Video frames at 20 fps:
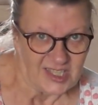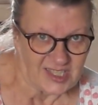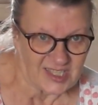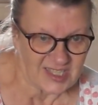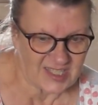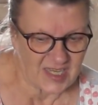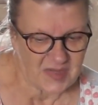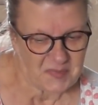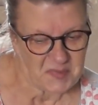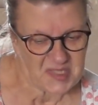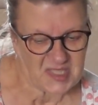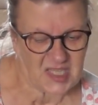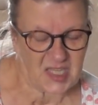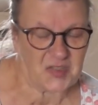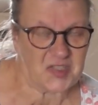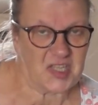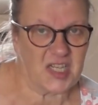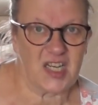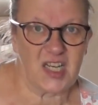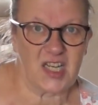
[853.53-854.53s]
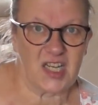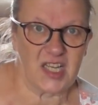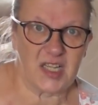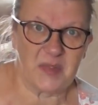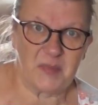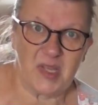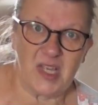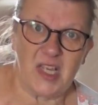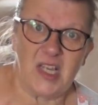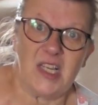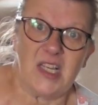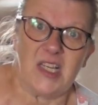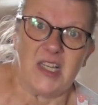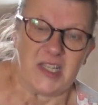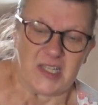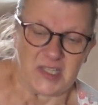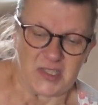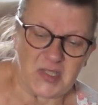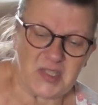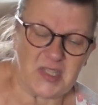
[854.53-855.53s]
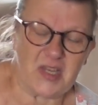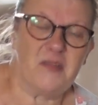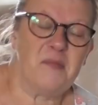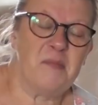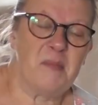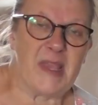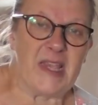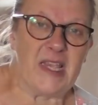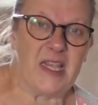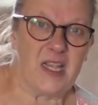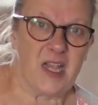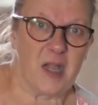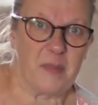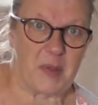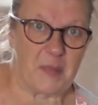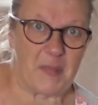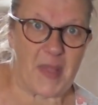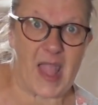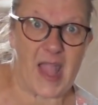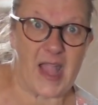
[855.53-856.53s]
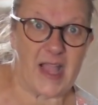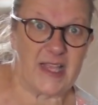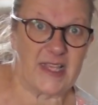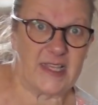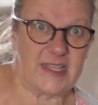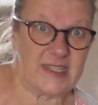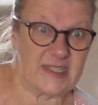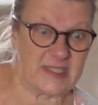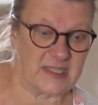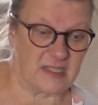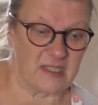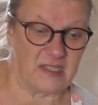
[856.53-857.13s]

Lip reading: Save myself time. So instead of making up a paste,